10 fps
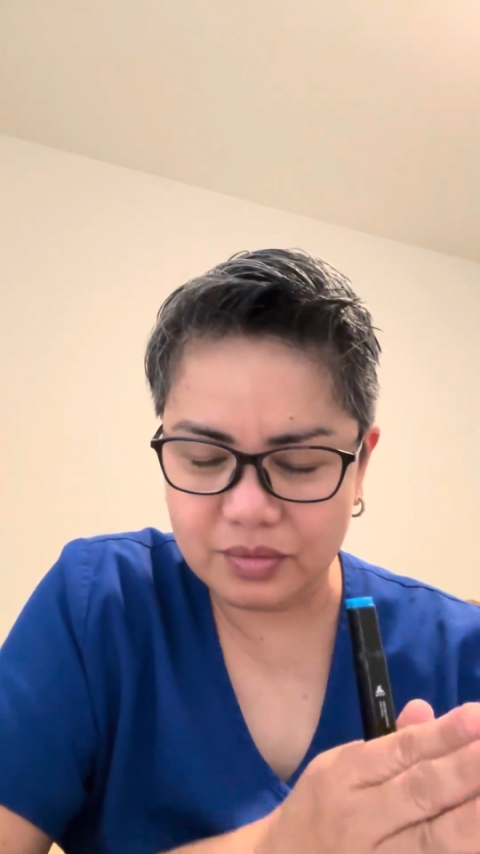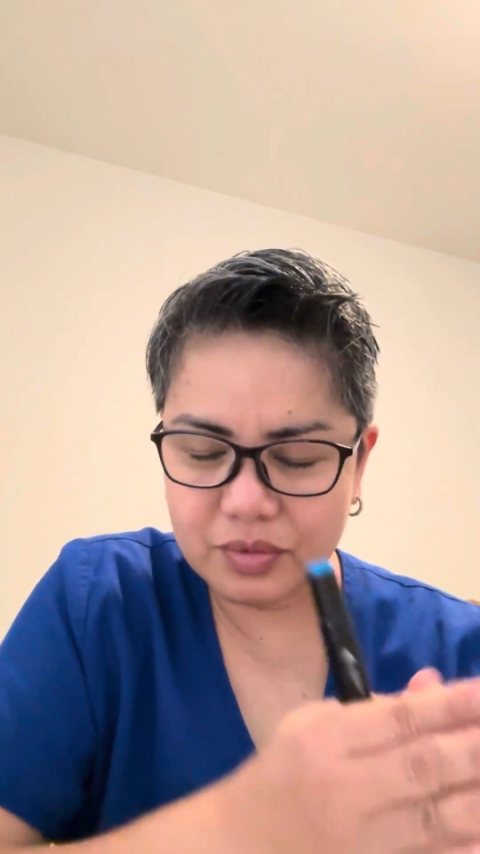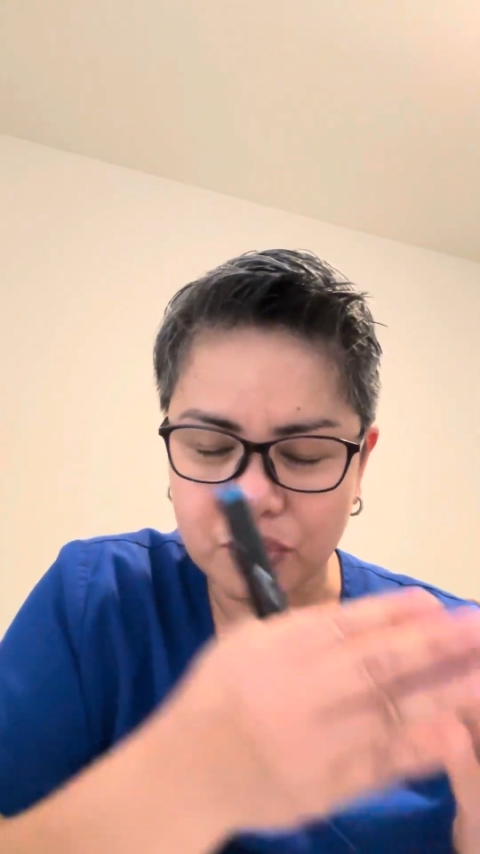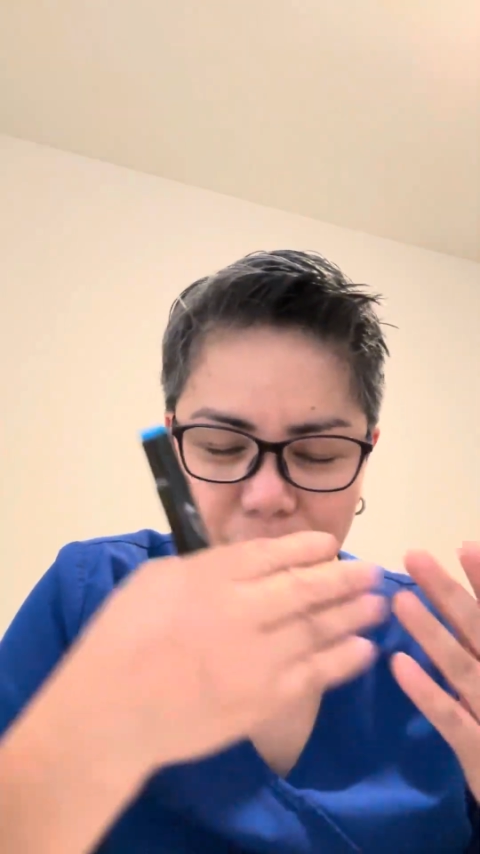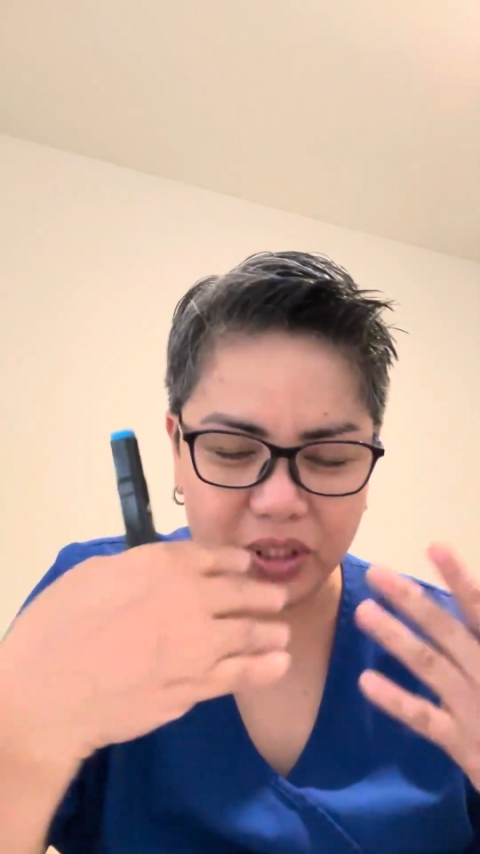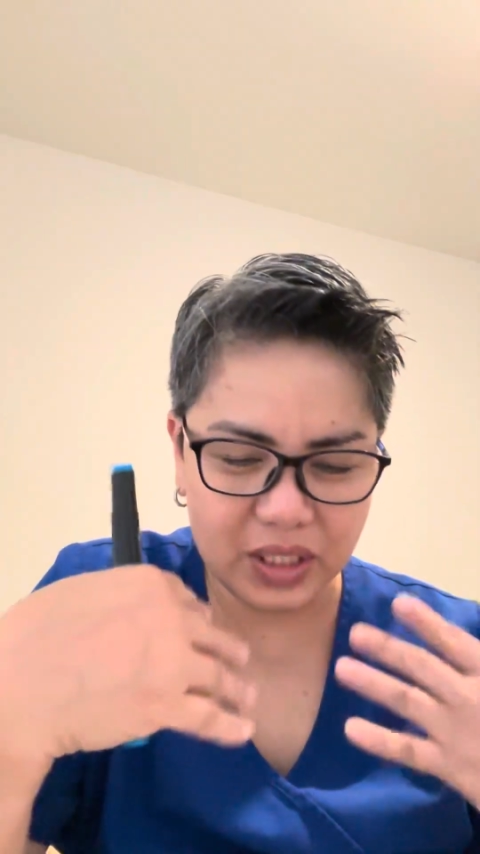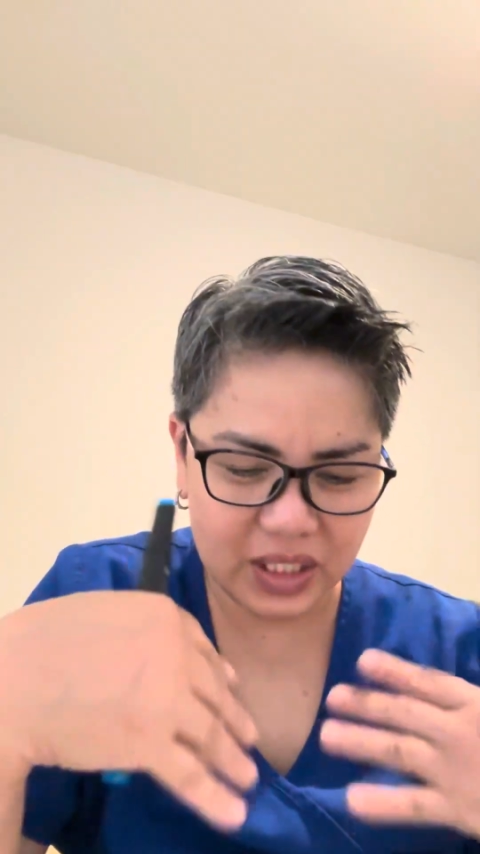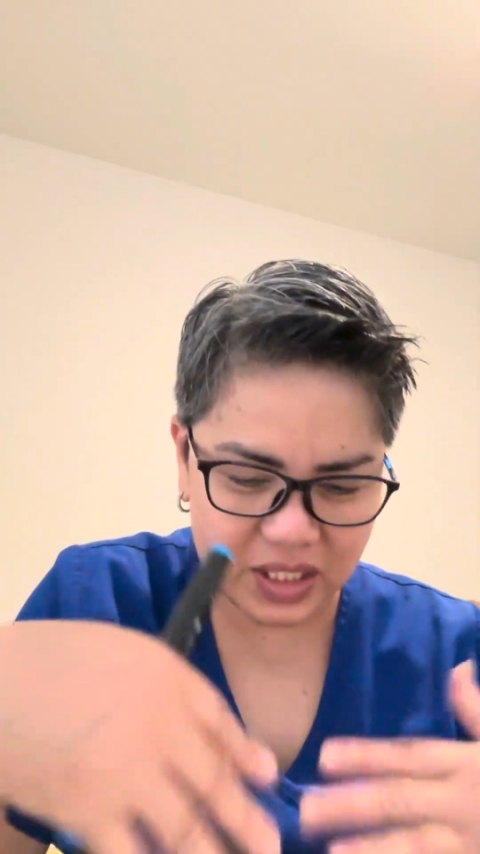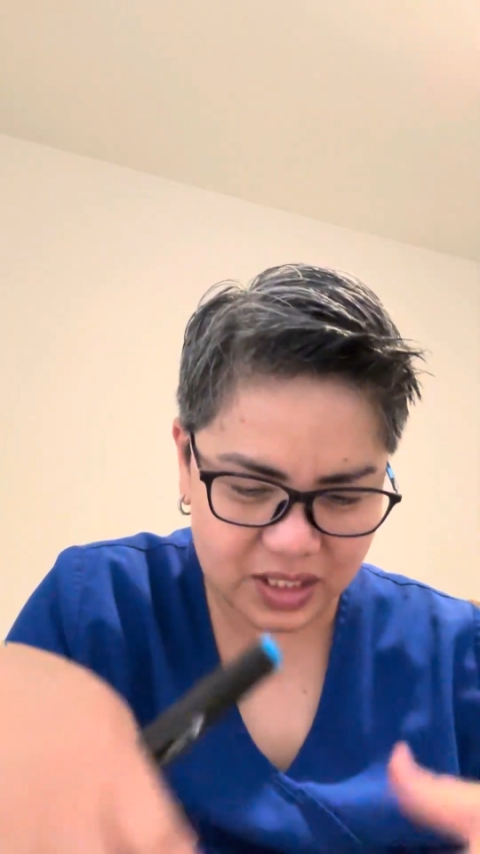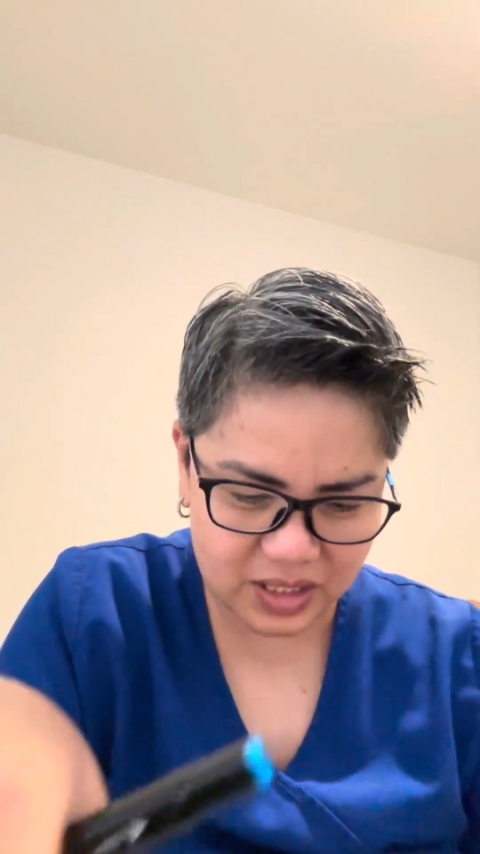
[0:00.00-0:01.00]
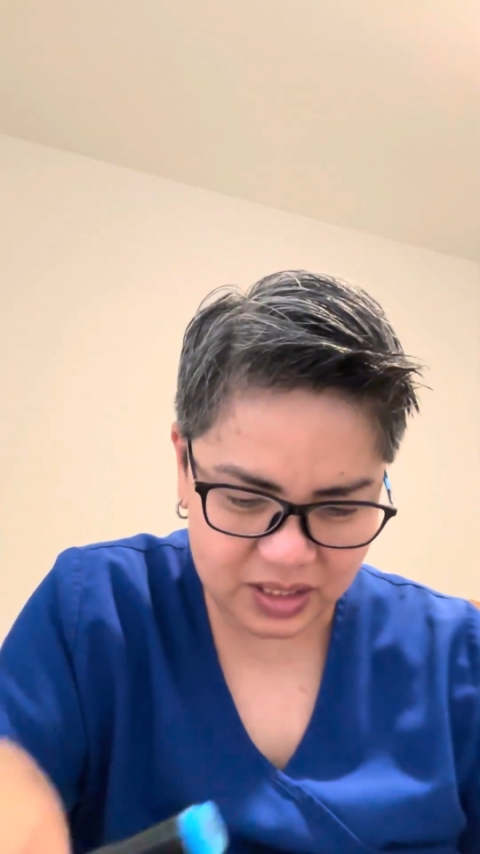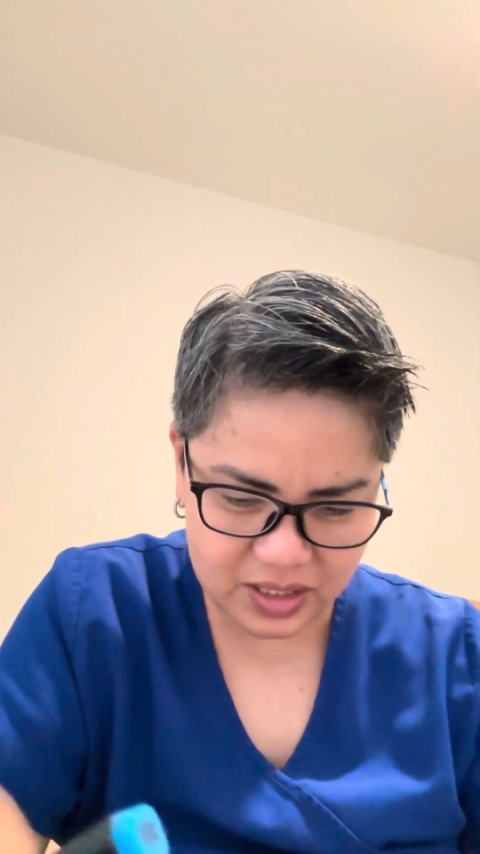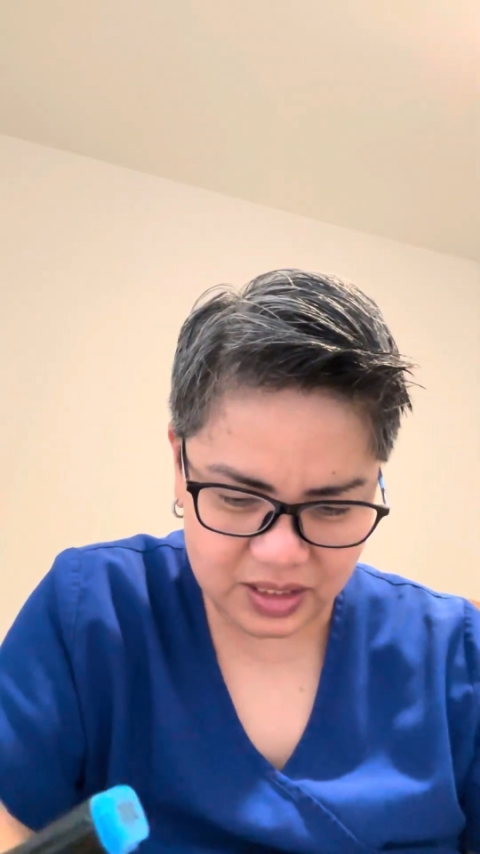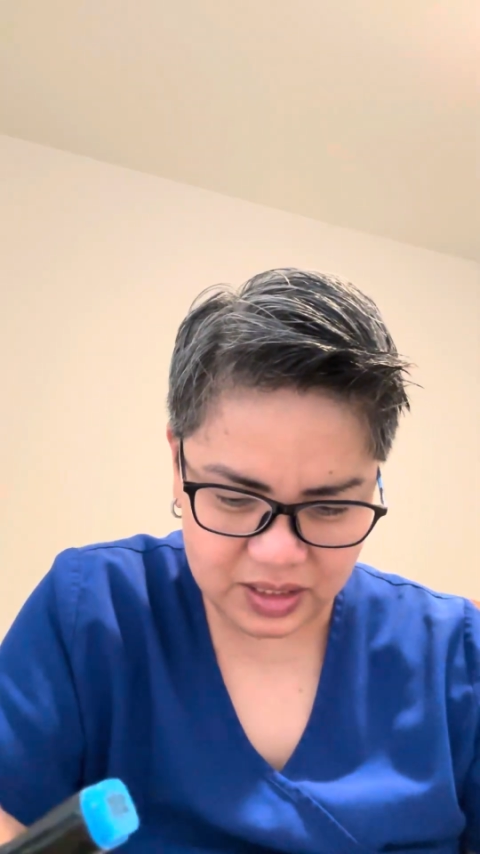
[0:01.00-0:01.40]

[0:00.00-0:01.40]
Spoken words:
release.